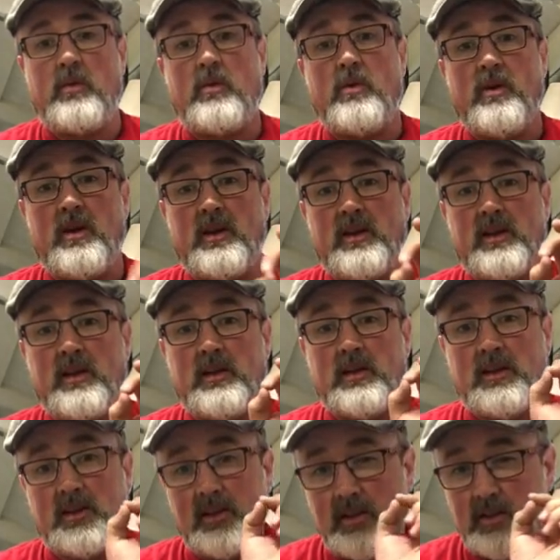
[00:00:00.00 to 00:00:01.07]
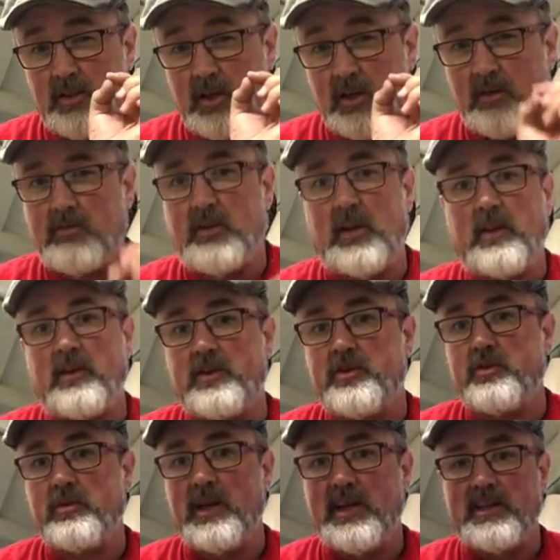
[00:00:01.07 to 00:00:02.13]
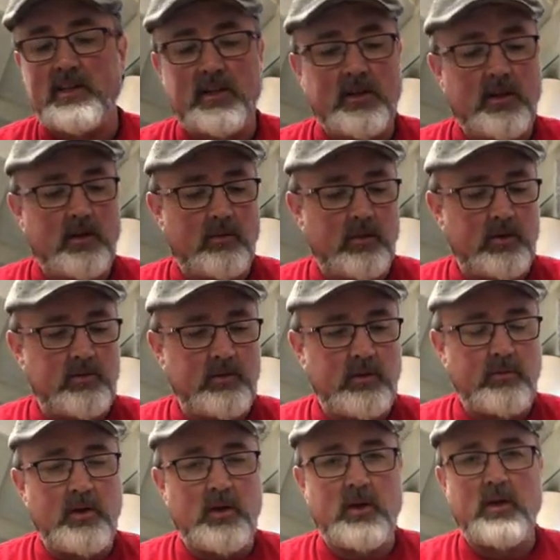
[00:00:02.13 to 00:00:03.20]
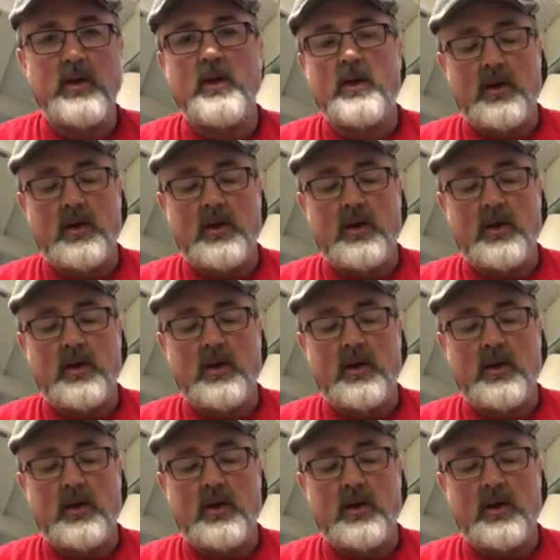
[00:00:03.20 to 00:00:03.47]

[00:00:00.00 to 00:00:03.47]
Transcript: or a little little chunk of leather shoelace in there works really well